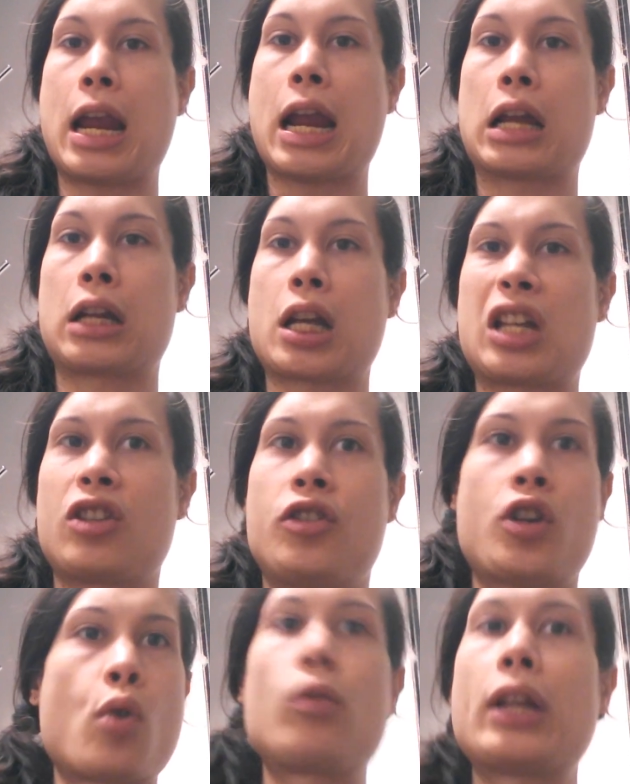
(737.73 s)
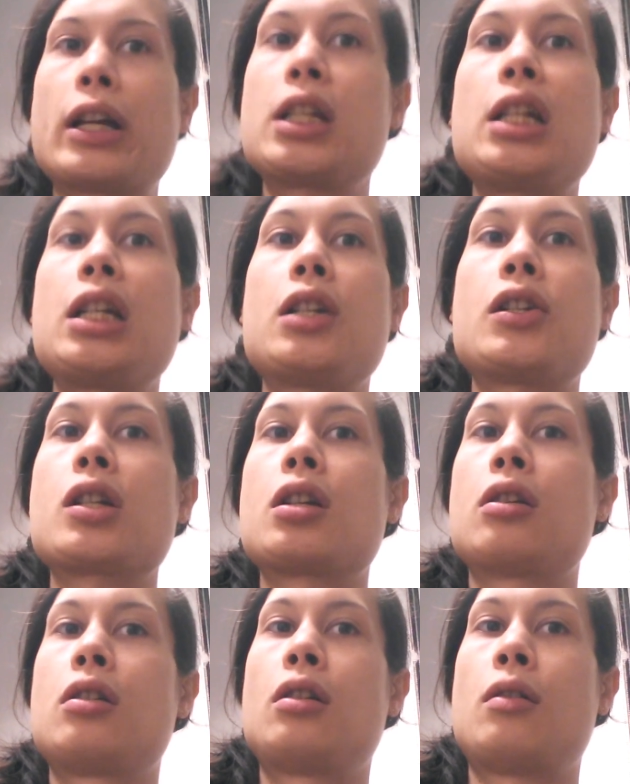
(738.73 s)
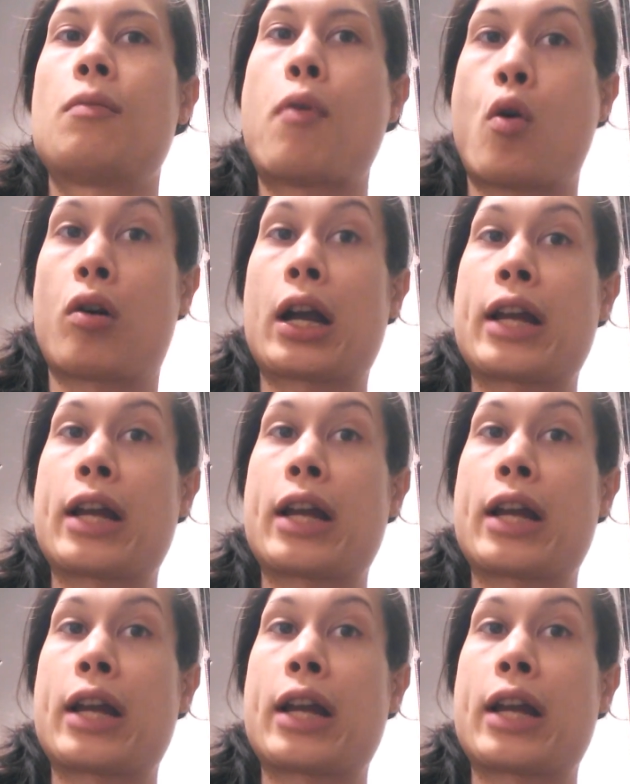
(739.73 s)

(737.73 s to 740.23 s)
I don't like to eat pork.